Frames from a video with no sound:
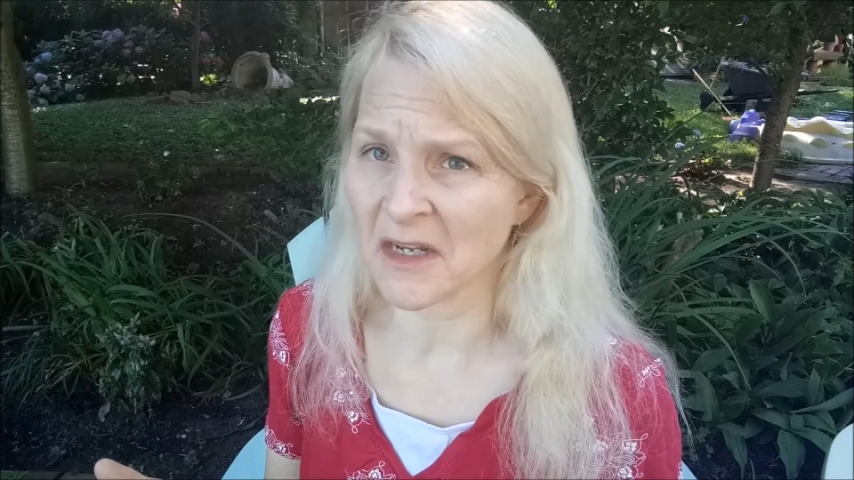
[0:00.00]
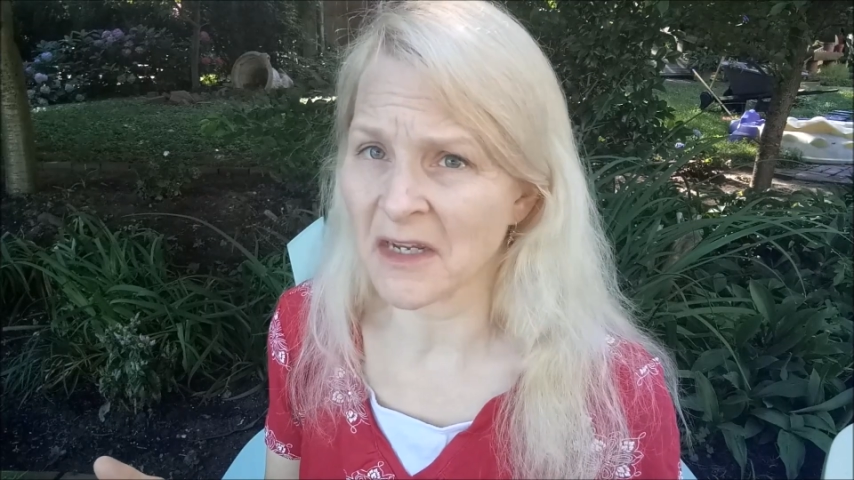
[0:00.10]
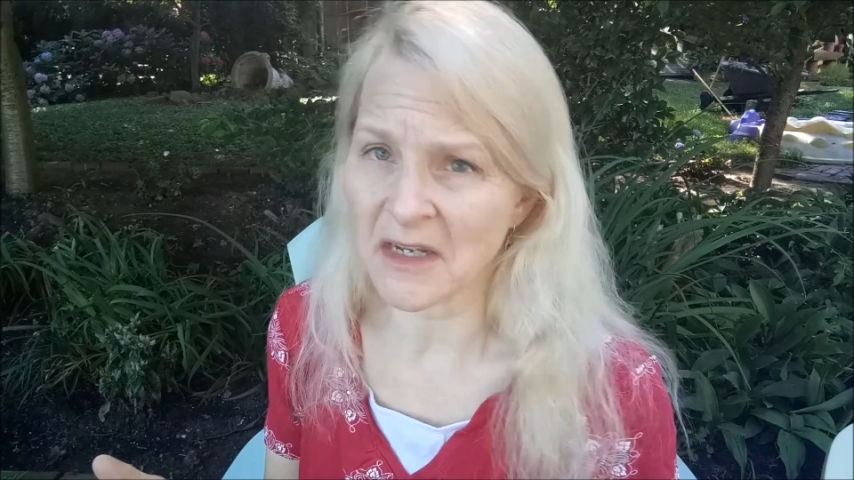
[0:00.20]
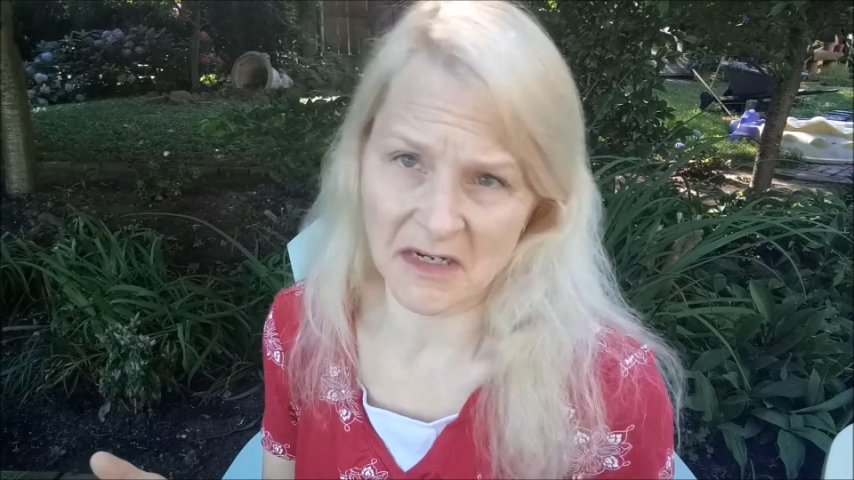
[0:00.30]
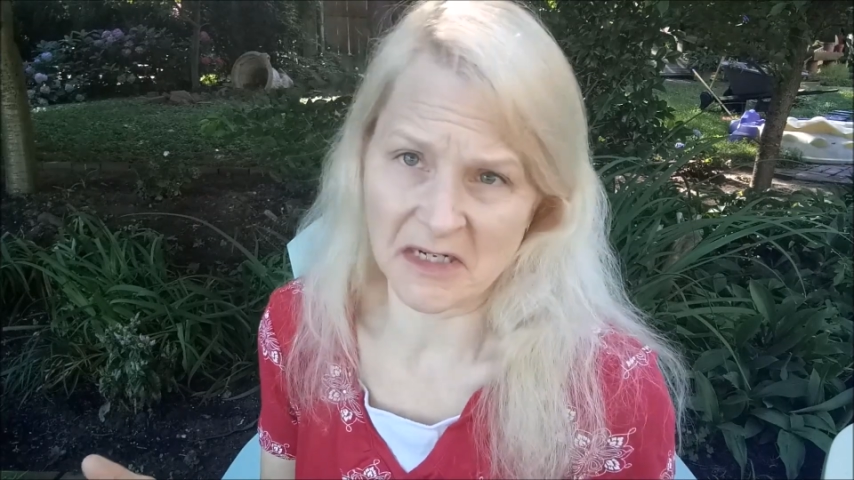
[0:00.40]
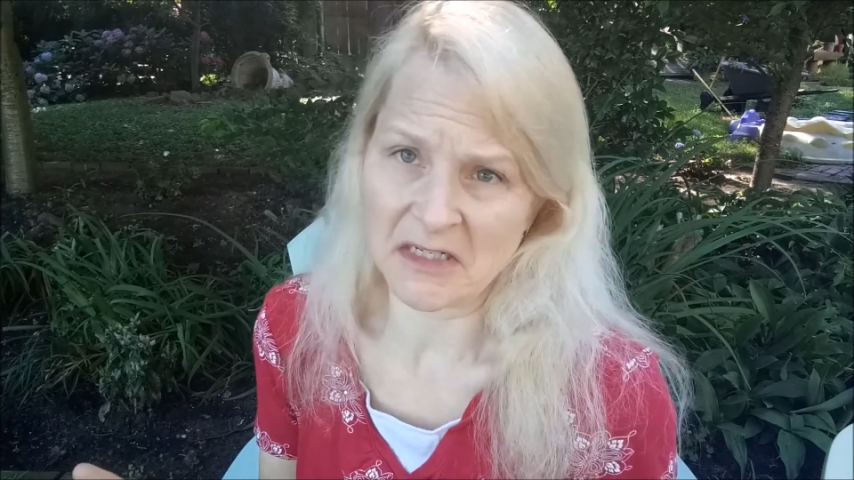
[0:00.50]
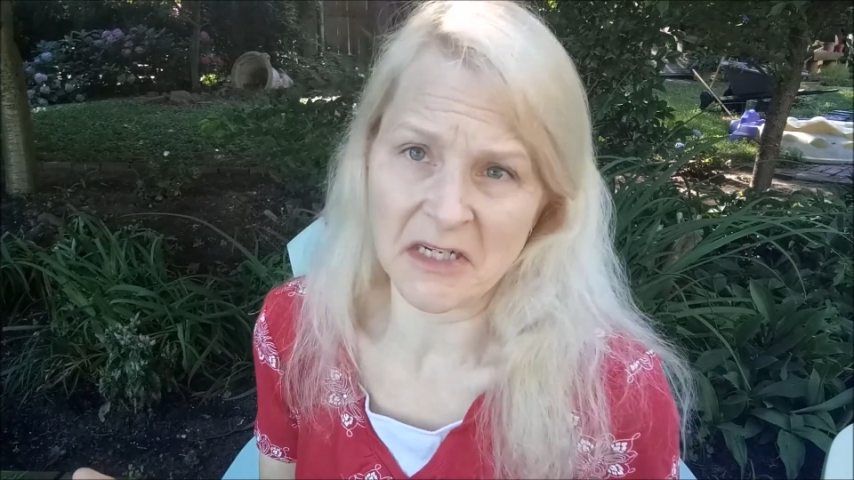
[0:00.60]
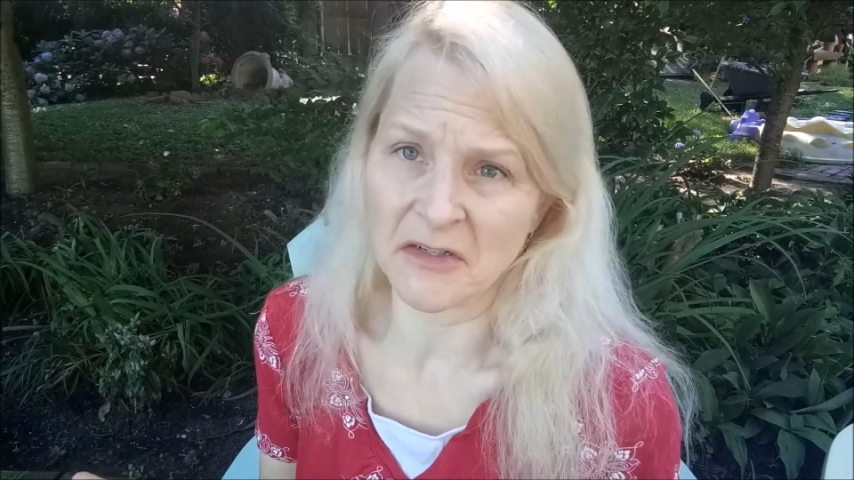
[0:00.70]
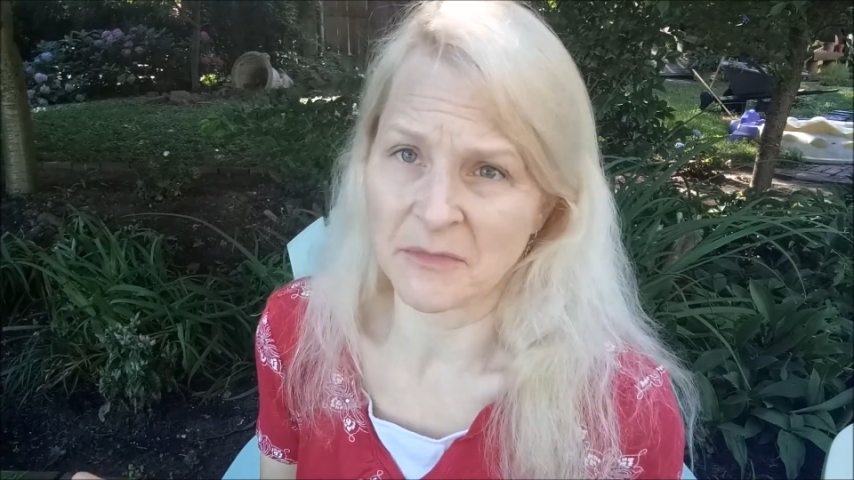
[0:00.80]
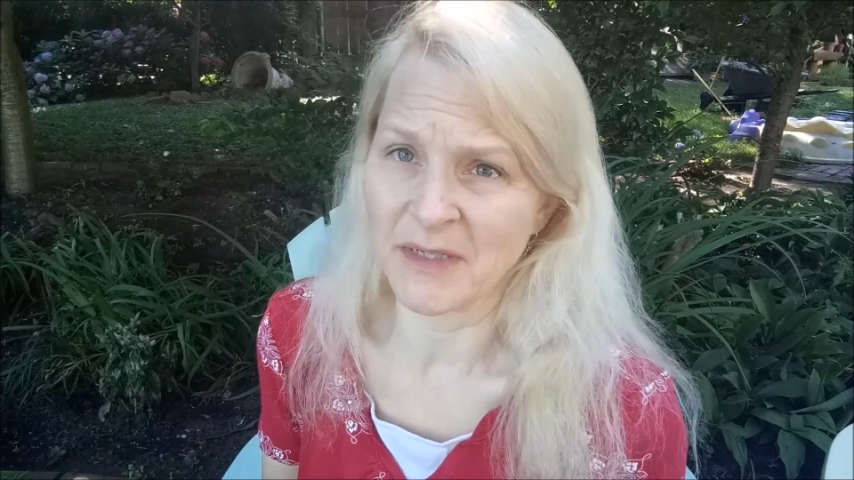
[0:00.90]
and I
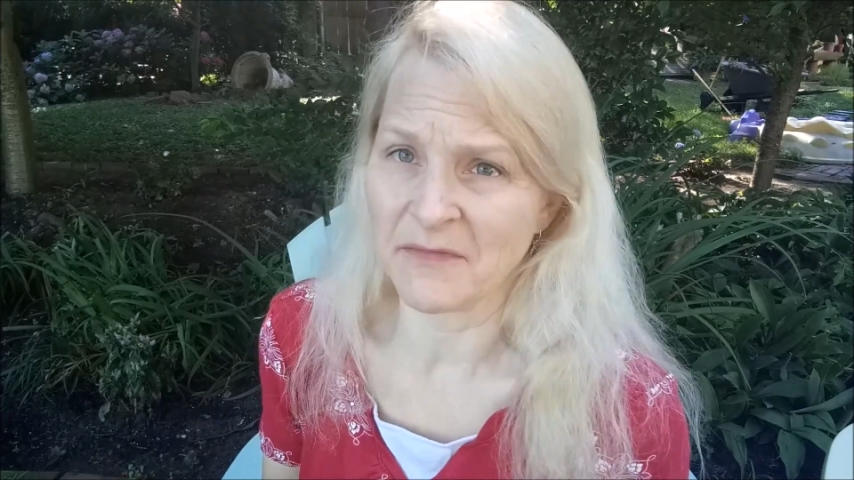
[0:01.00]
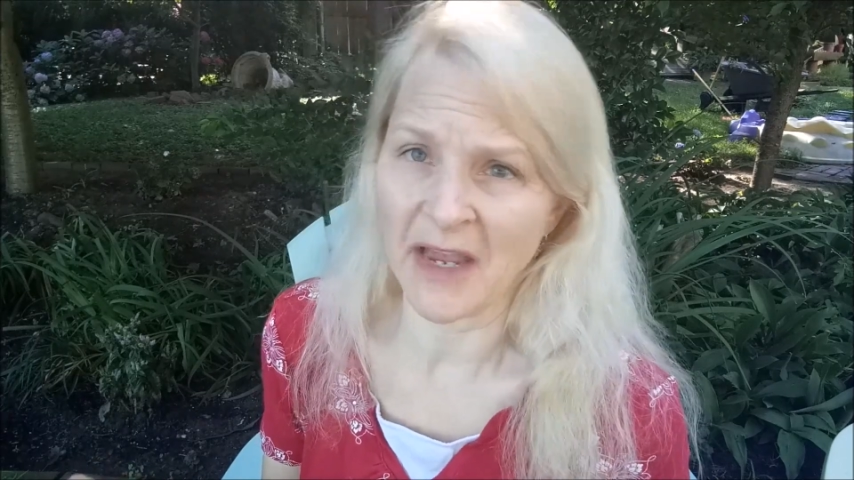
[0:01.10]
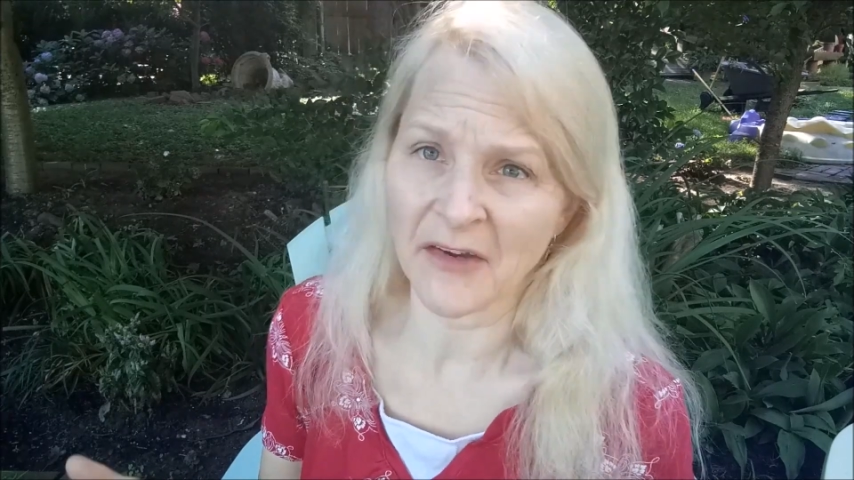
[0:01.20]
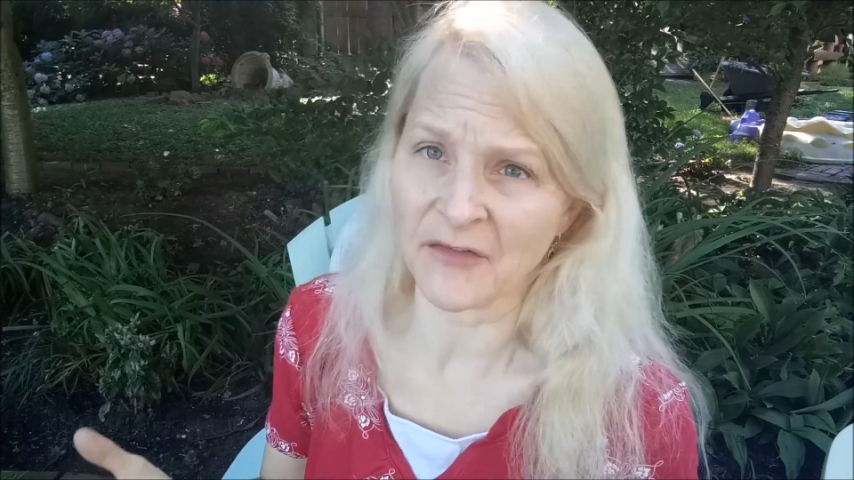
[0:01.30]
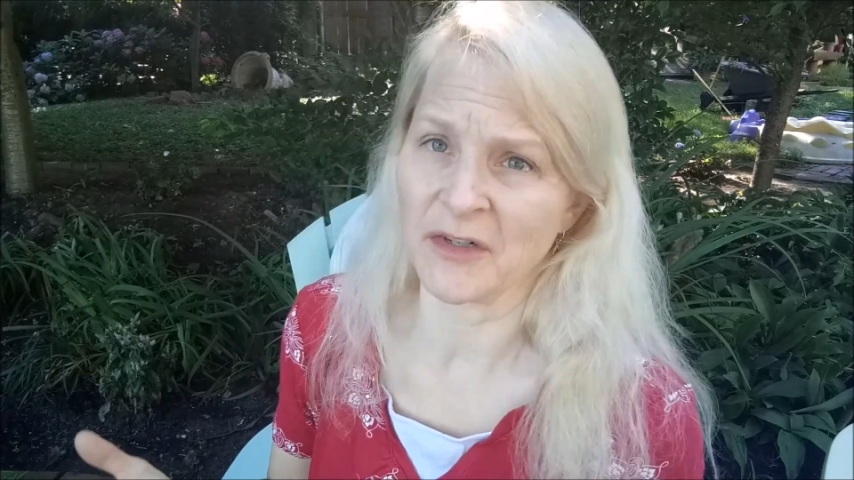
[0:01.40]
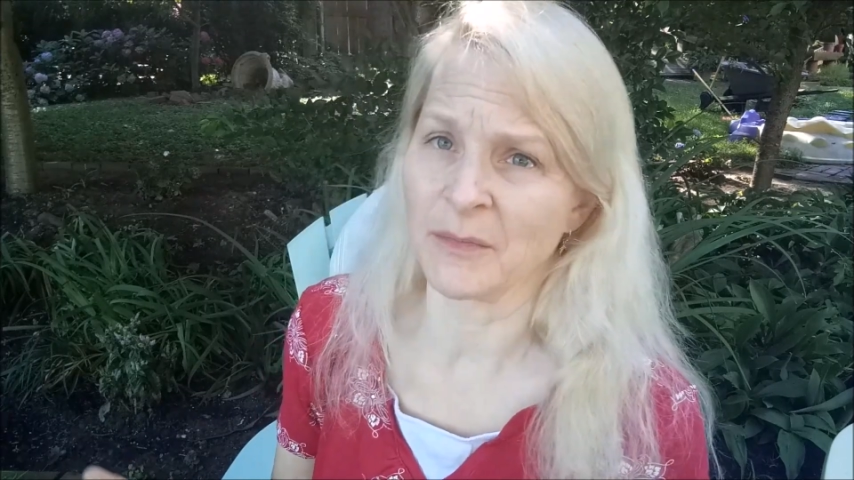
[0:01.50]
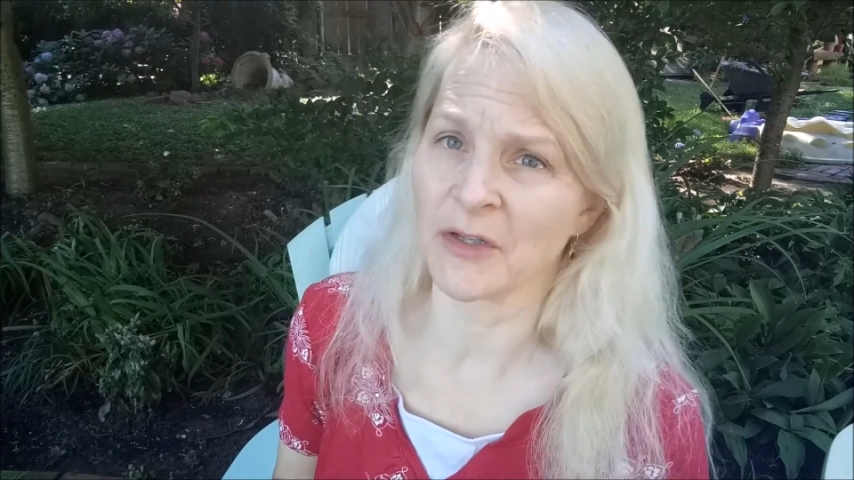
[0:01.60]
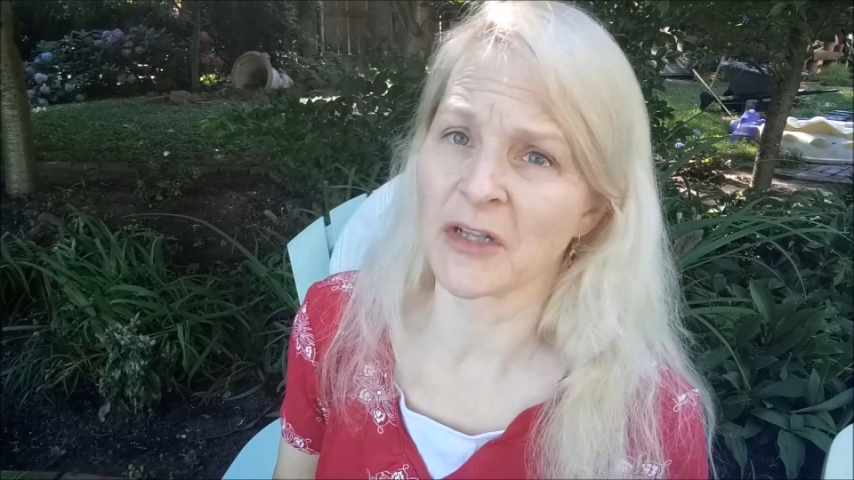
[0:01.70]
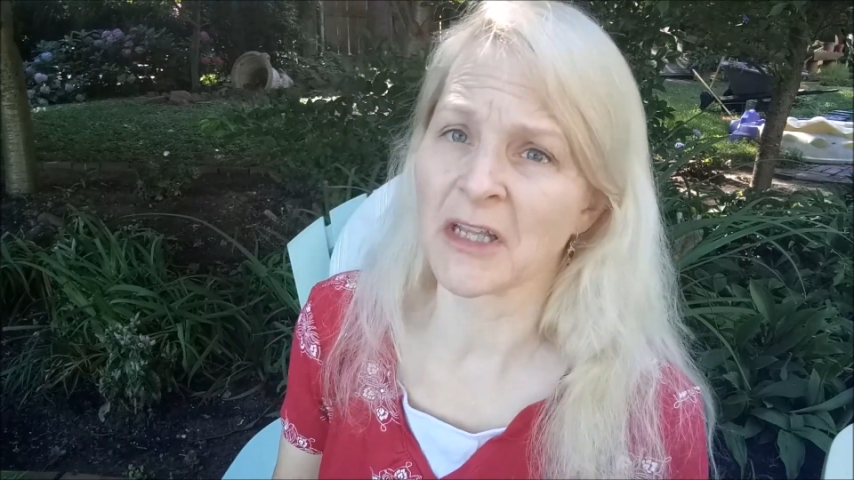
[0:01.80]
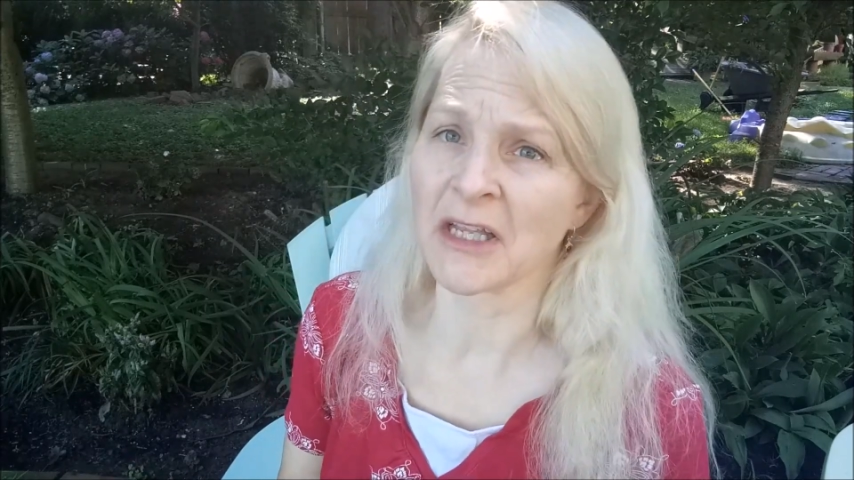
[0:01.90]
need to be fashionable,